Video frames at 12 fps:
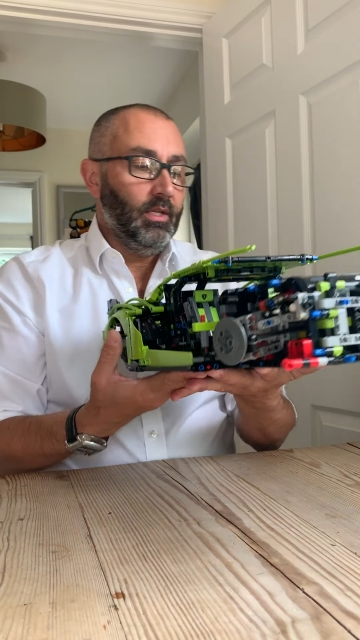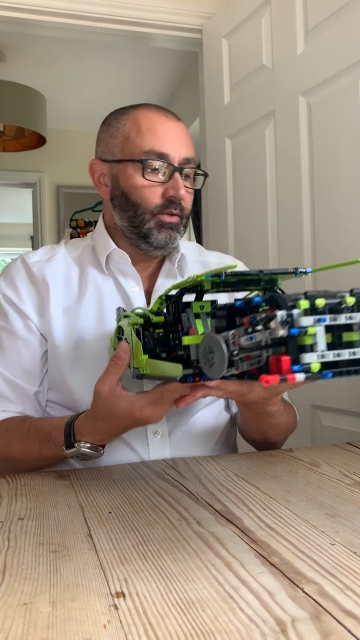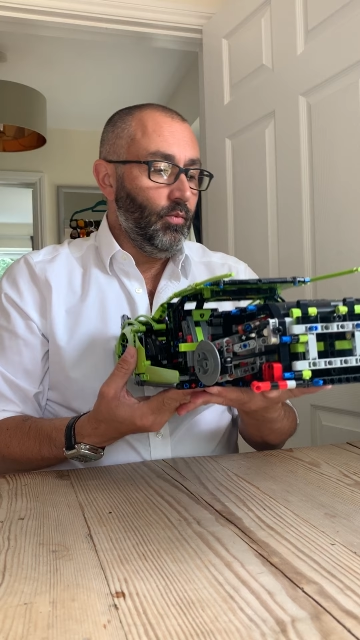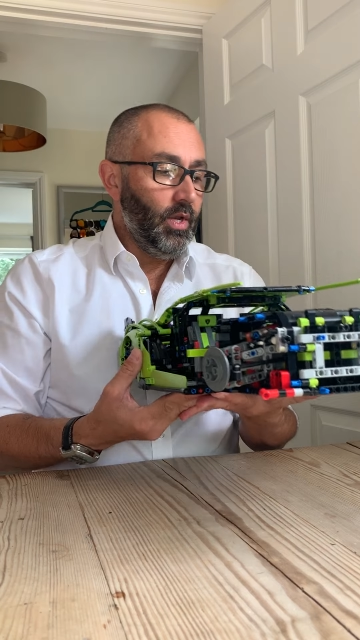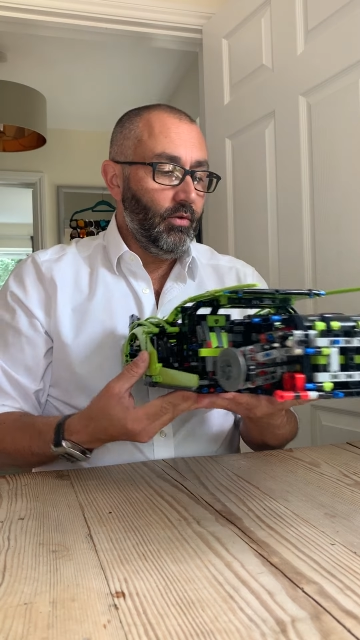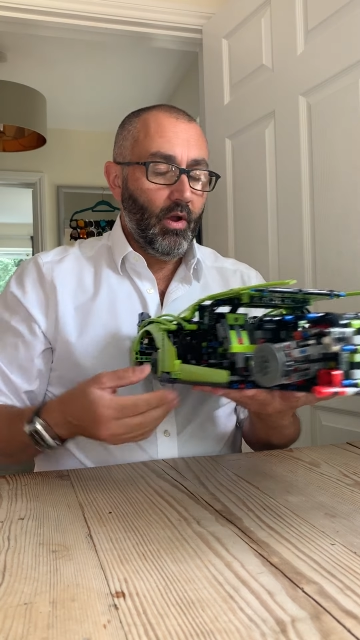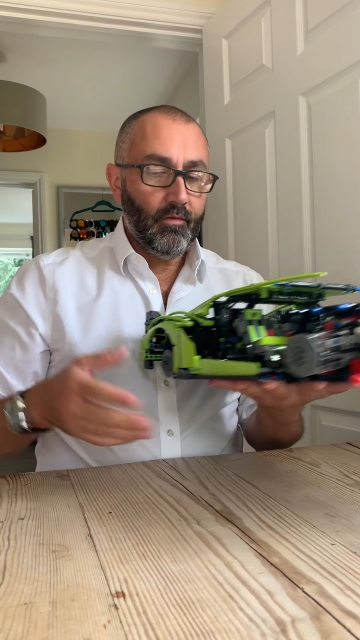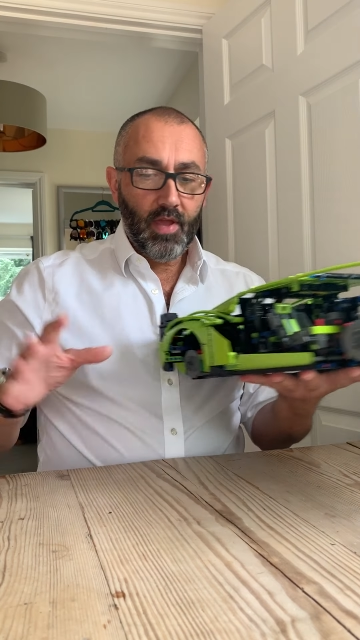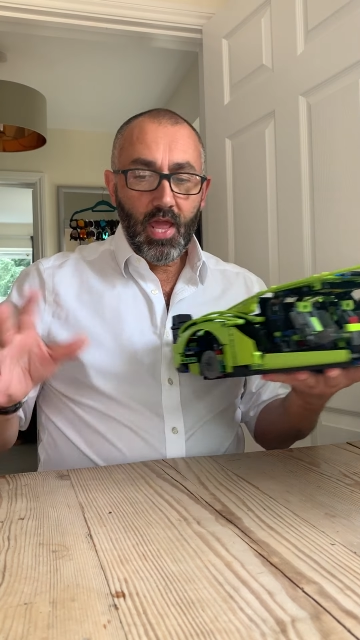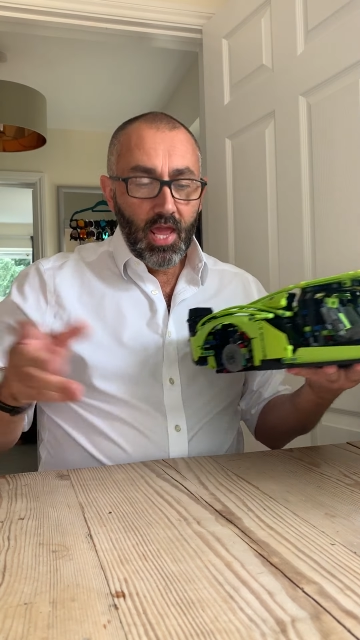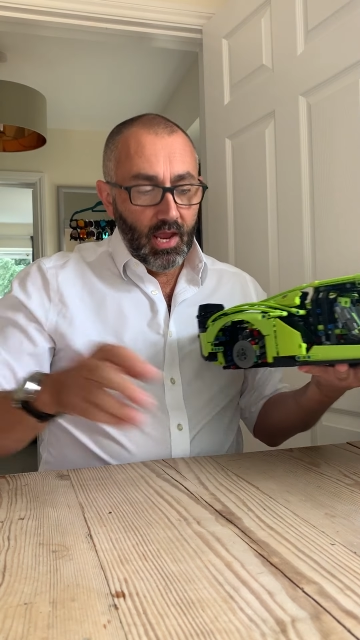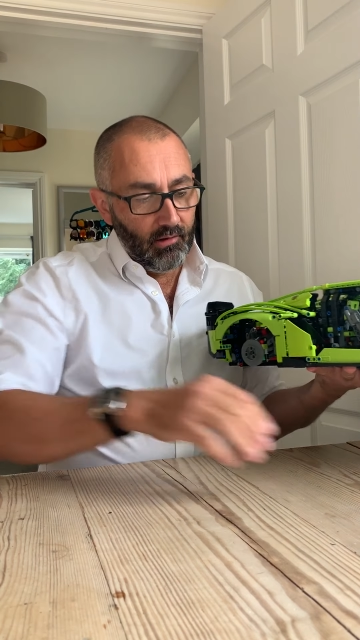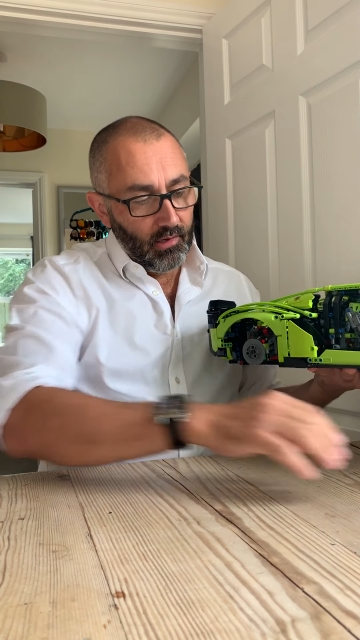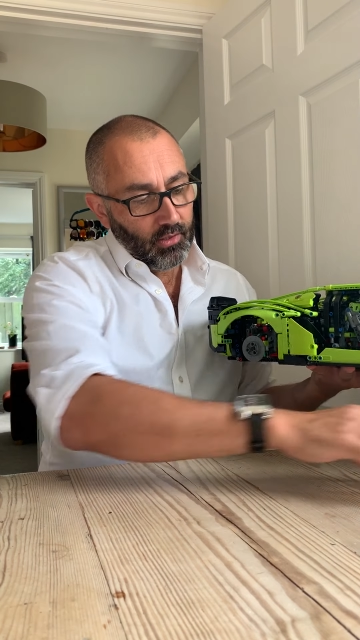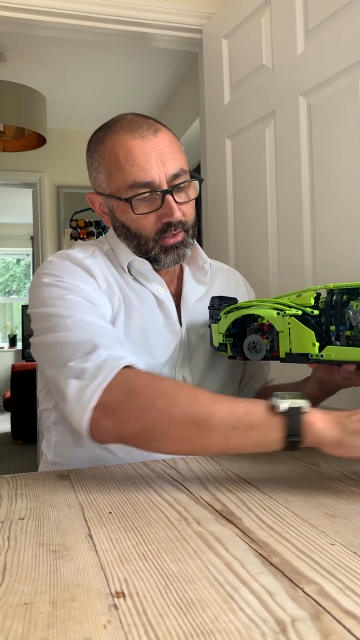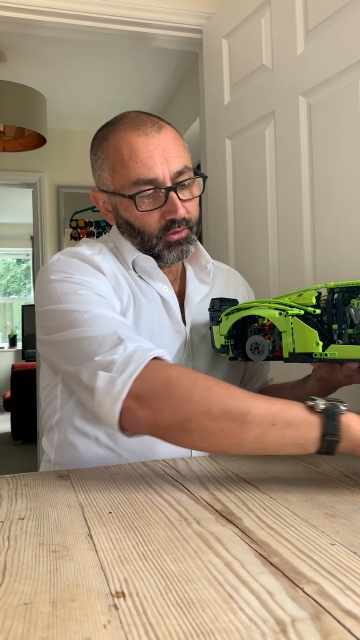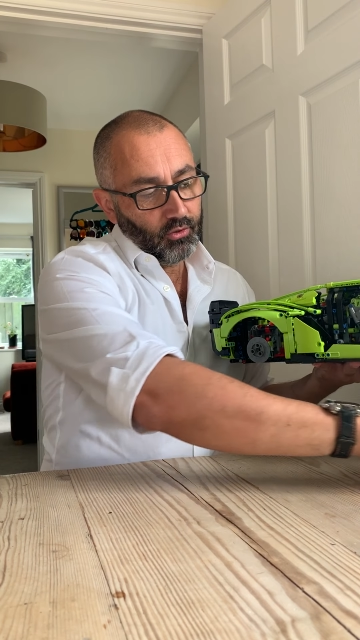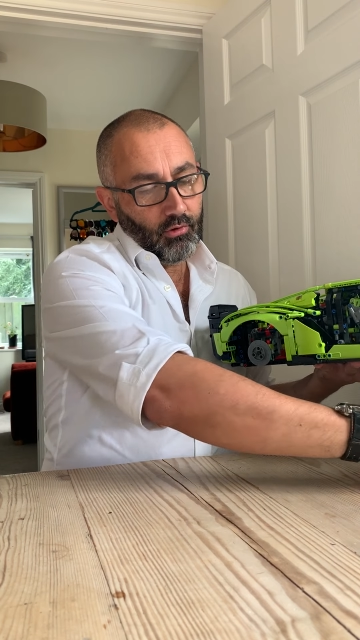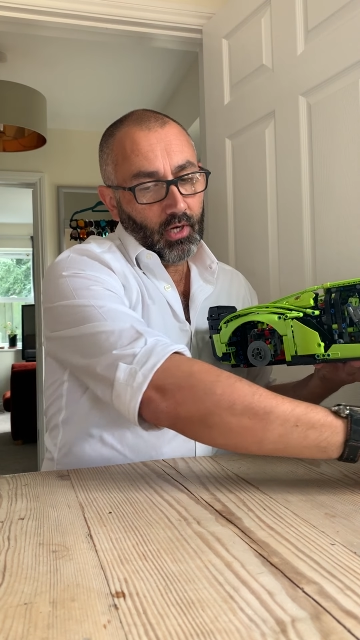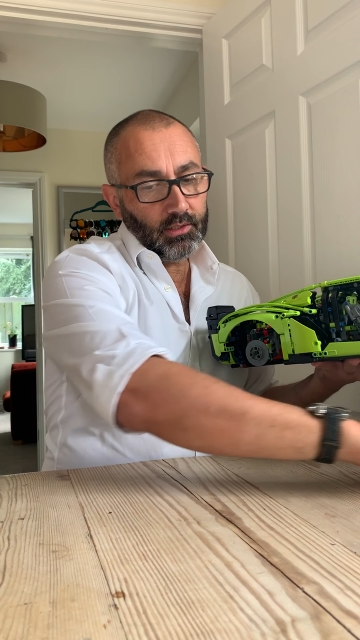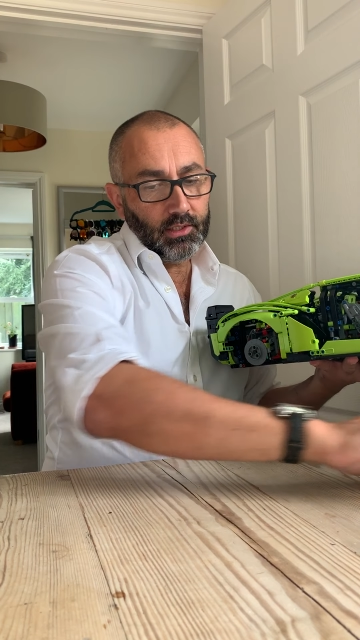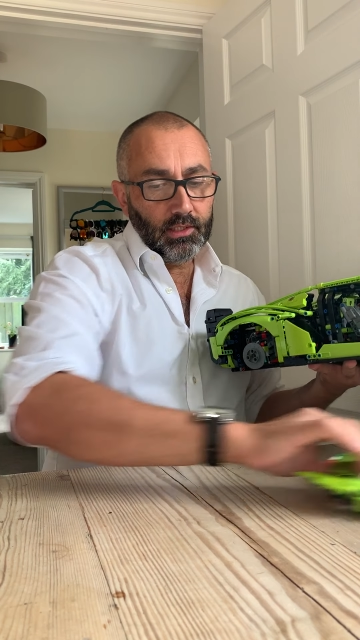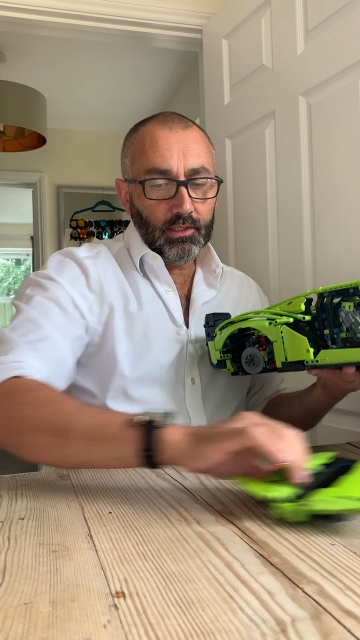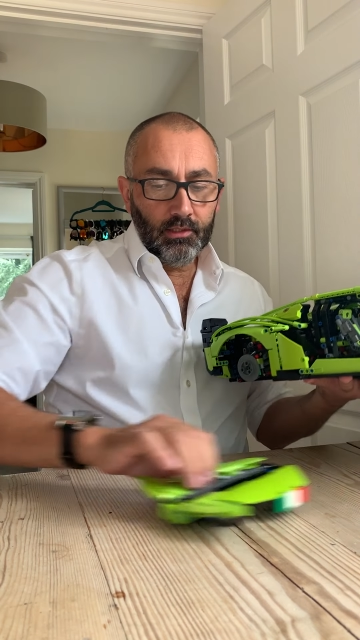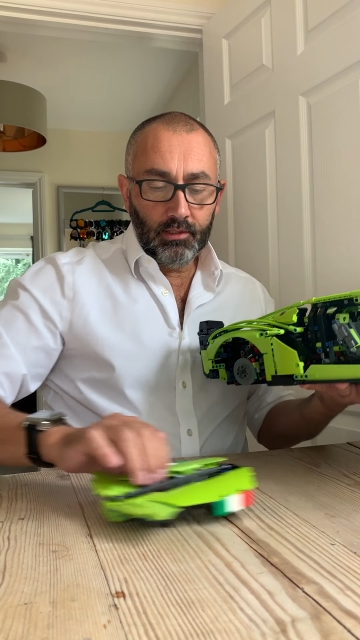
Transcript: So when you're over here and you're constructing,